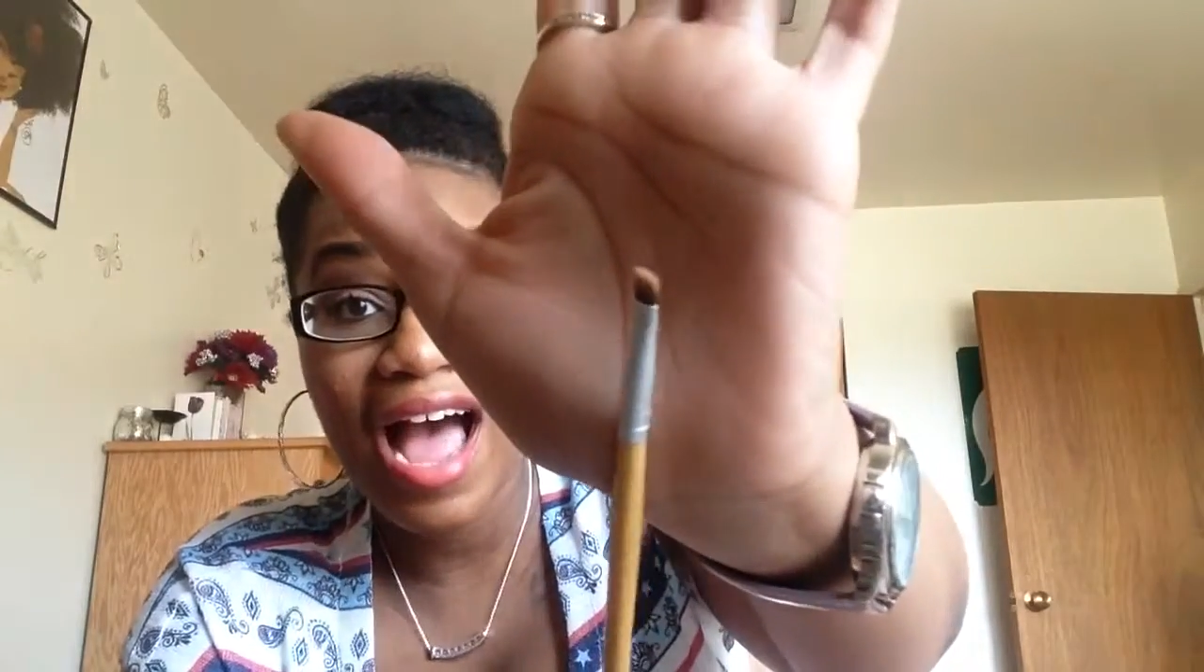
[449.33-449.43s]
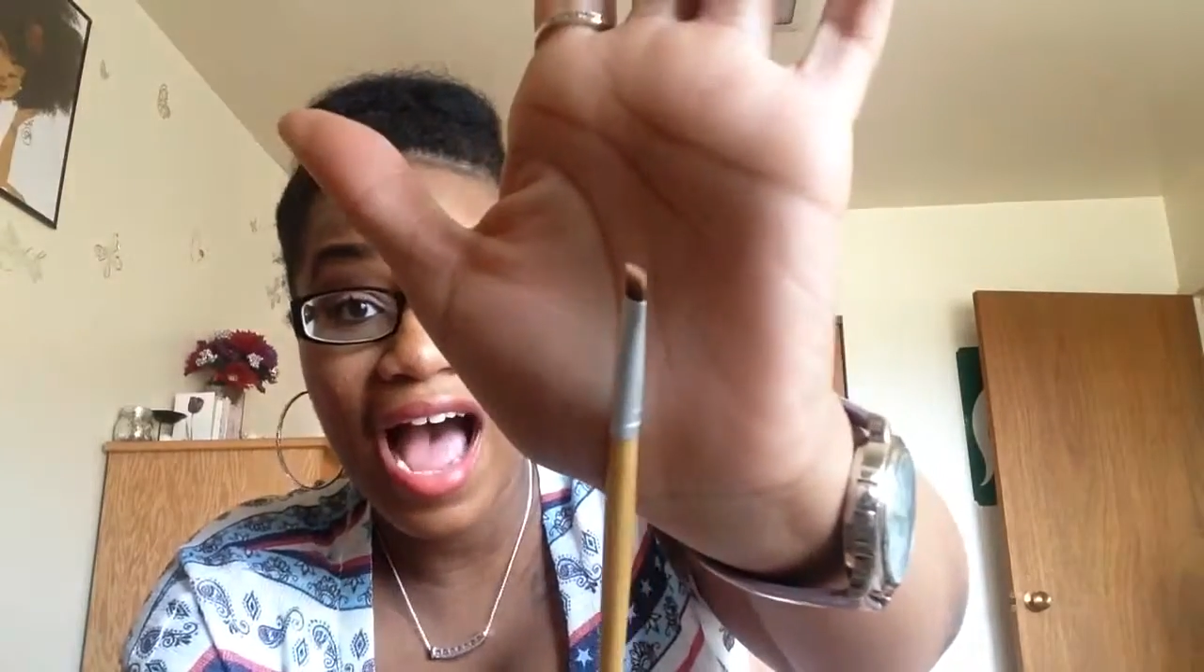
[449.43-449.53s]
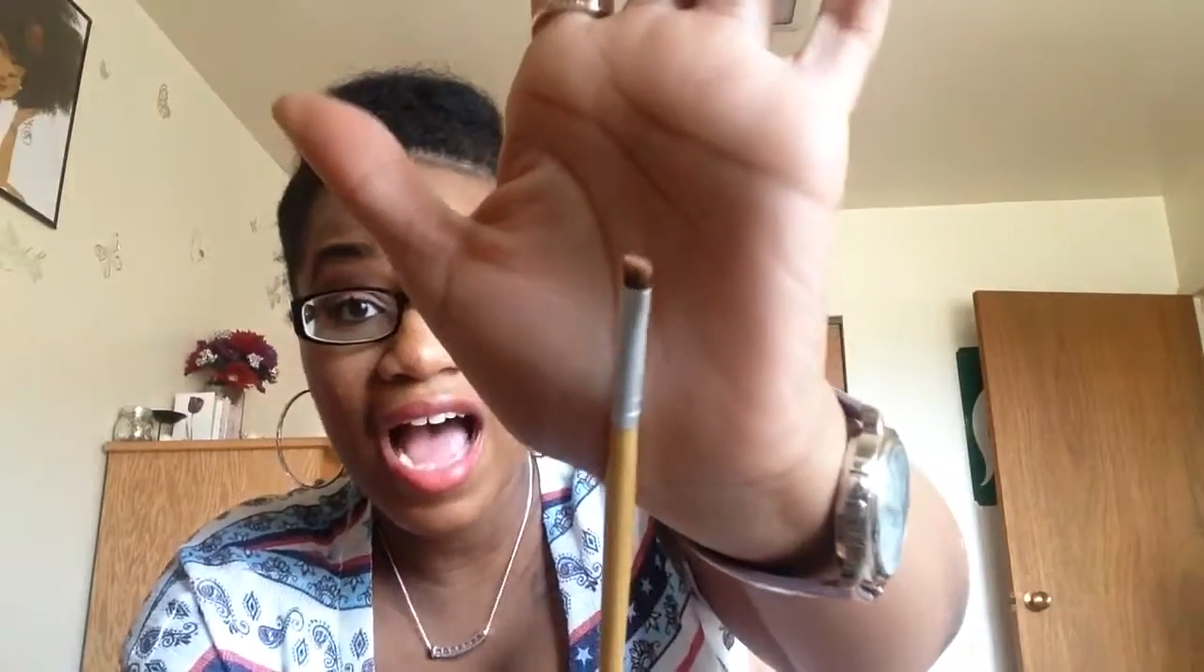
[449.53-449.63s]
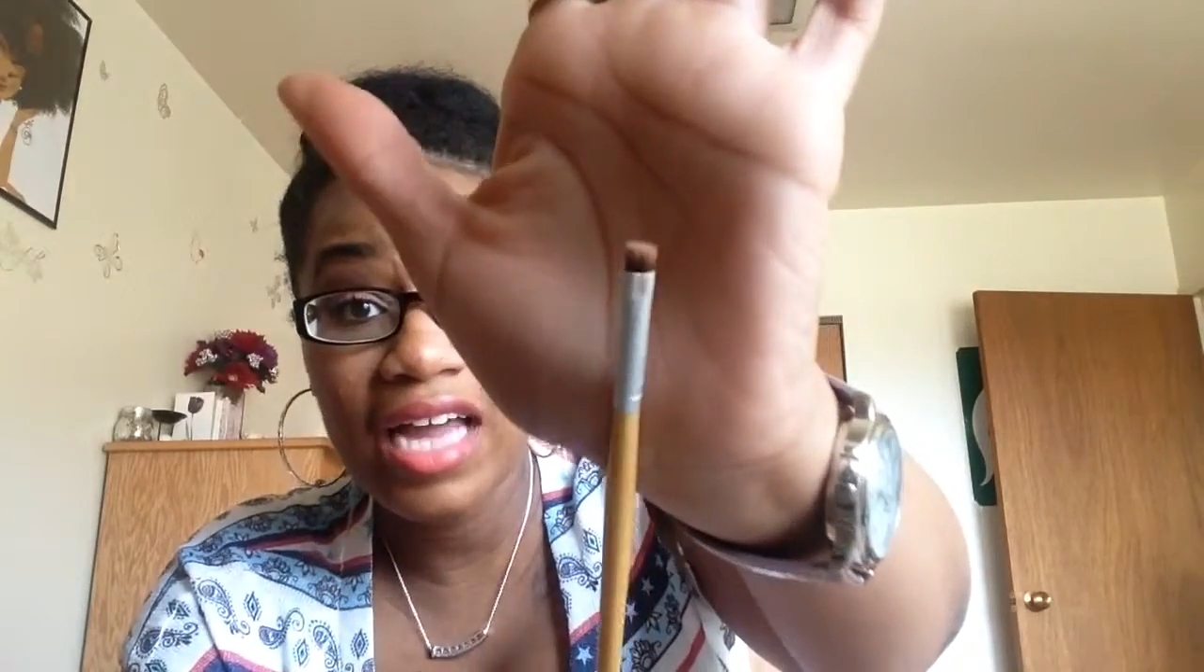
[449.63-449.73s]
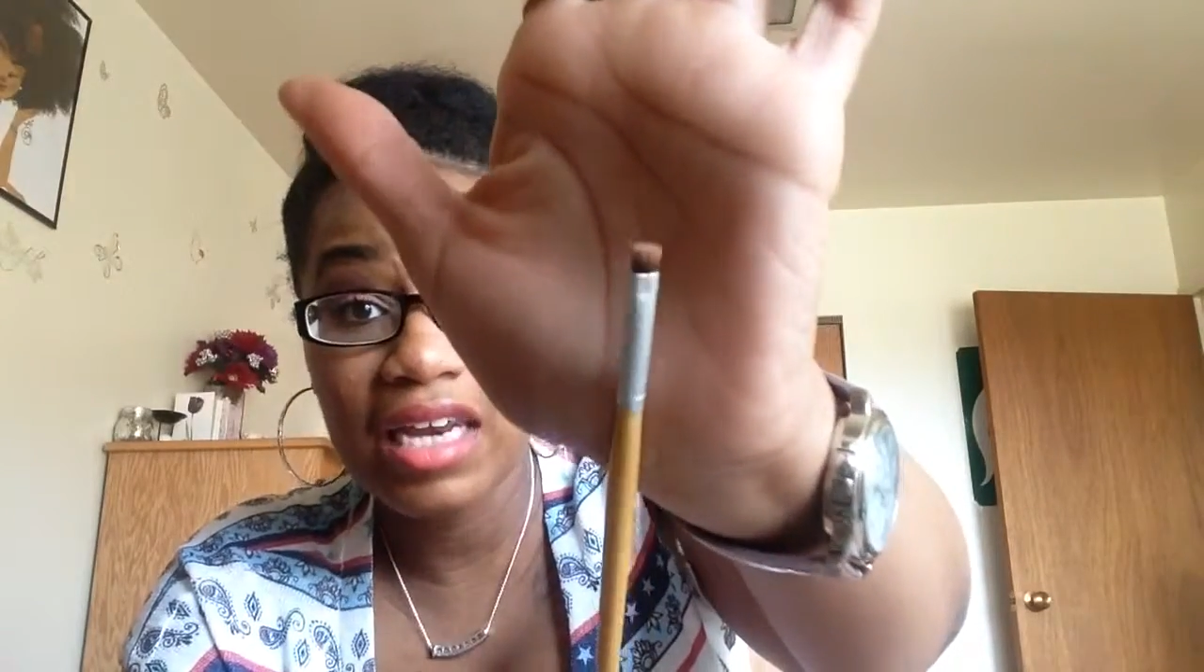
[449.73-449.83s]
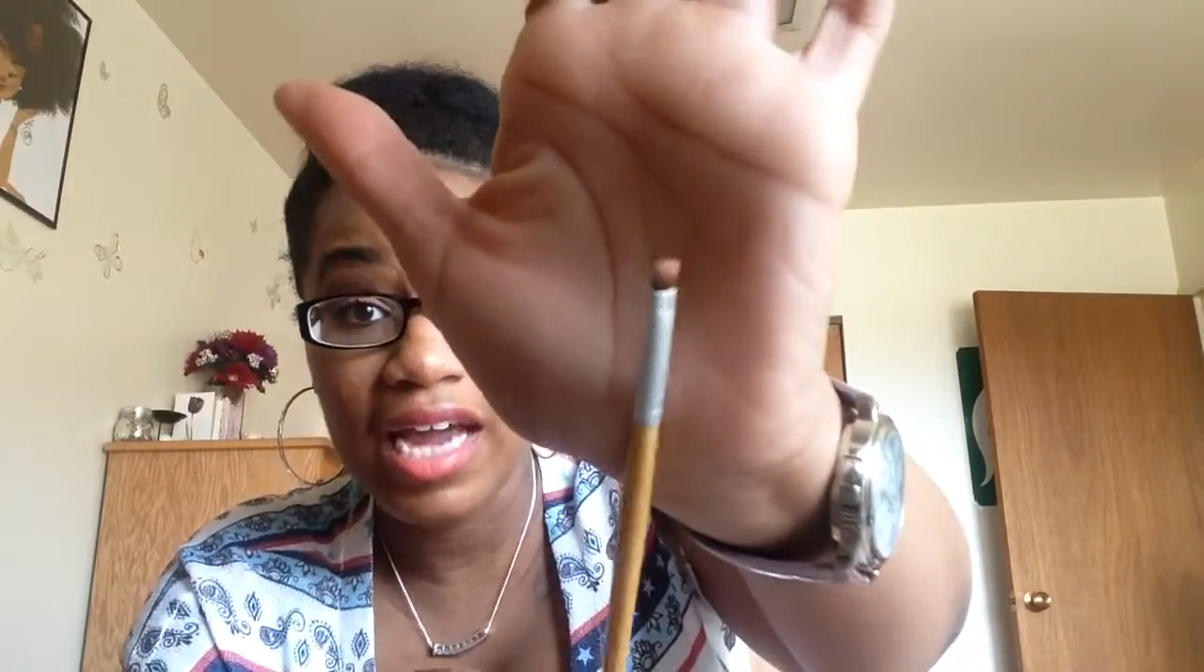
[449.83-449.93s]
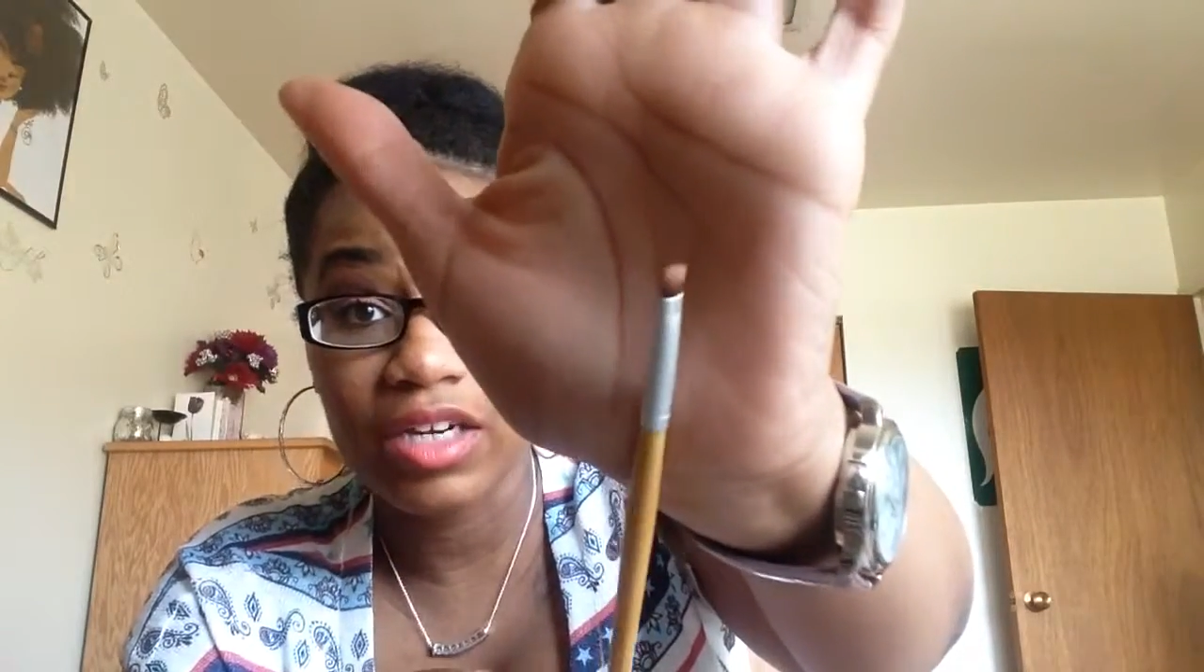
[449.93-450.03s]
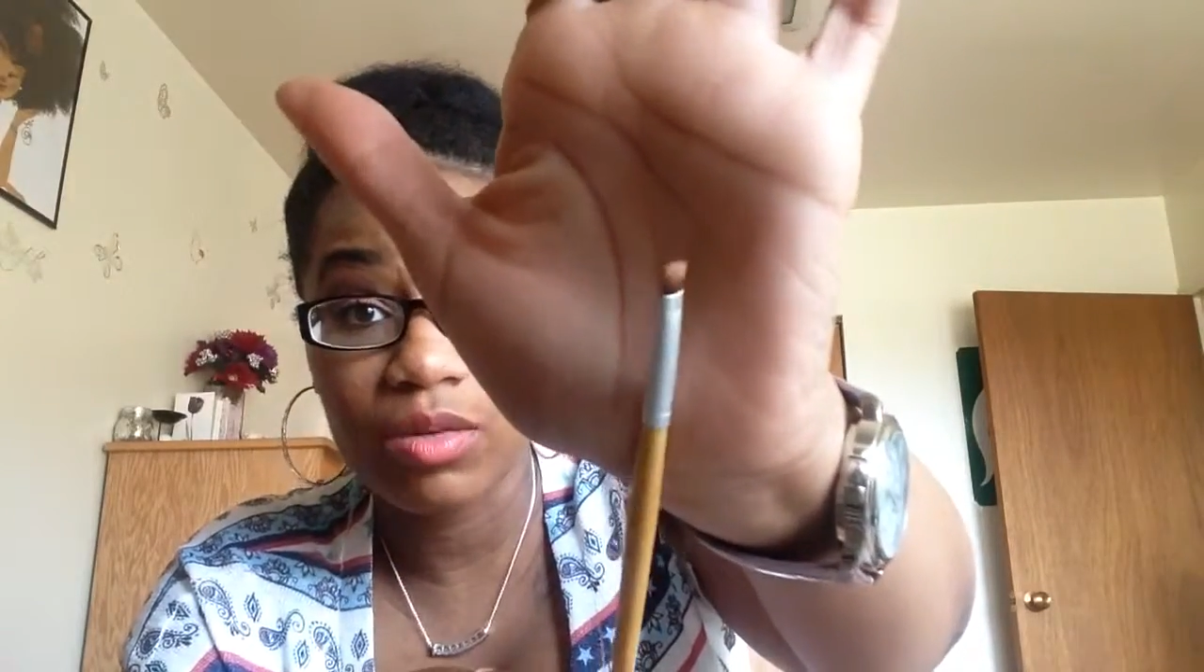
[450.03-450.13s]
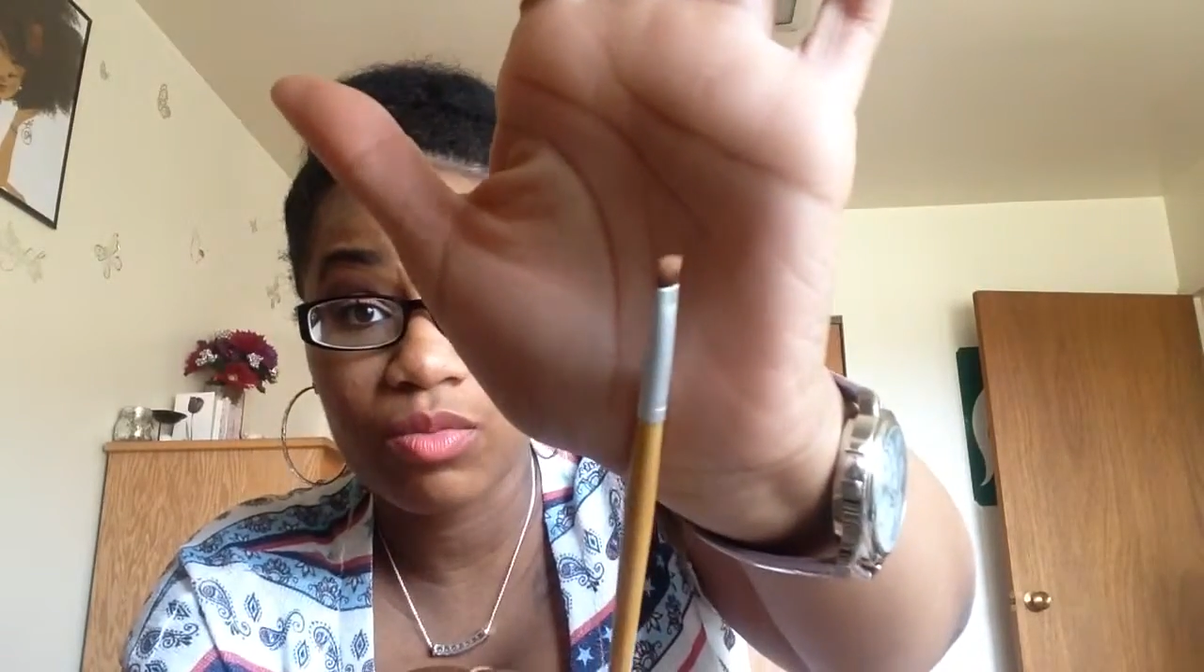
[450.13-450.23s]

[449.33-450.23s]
eyeliner